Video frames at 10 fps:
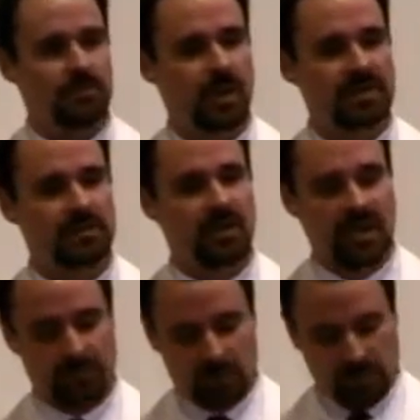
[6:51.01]
must
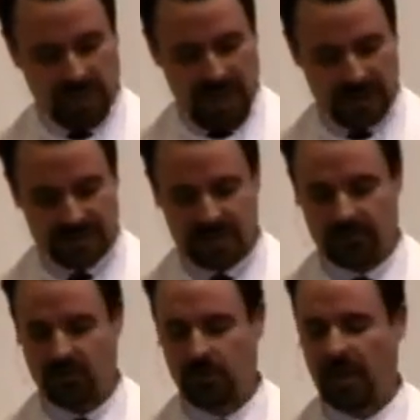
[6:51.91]
become the blackest
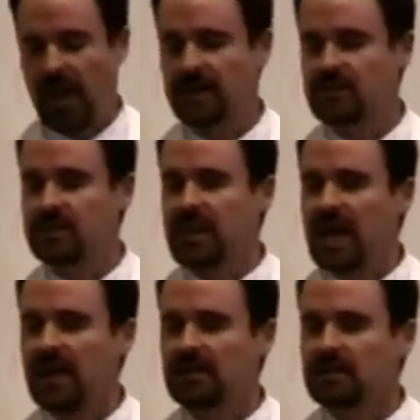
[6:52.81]
of the black,
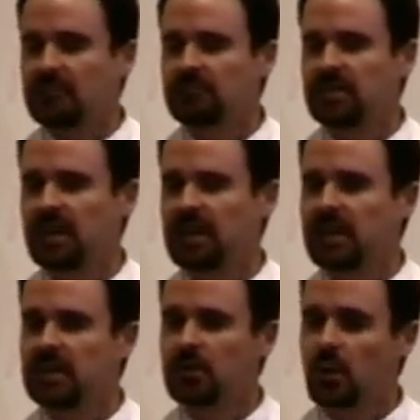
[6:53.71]
stained and
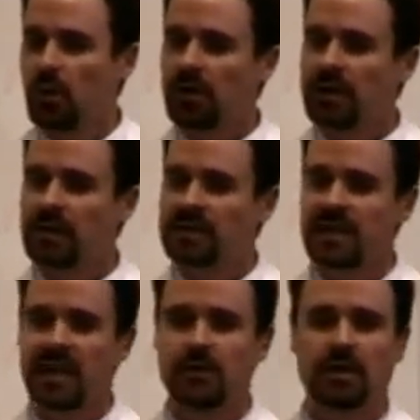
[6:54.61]
bloodied and goried, a
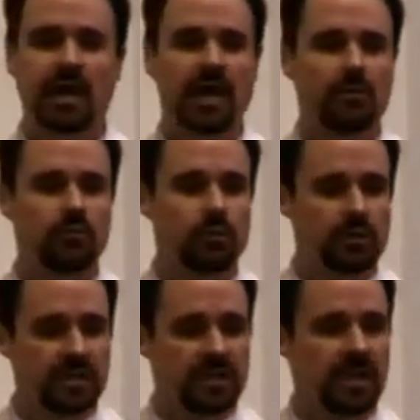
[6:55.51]
sacred head
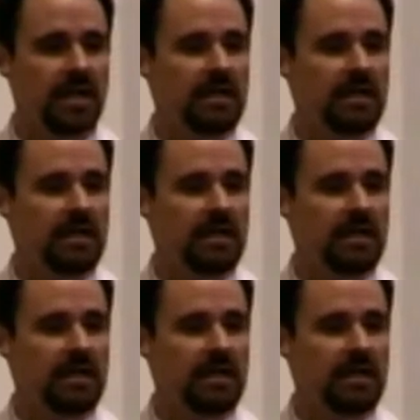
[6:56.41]
wounded,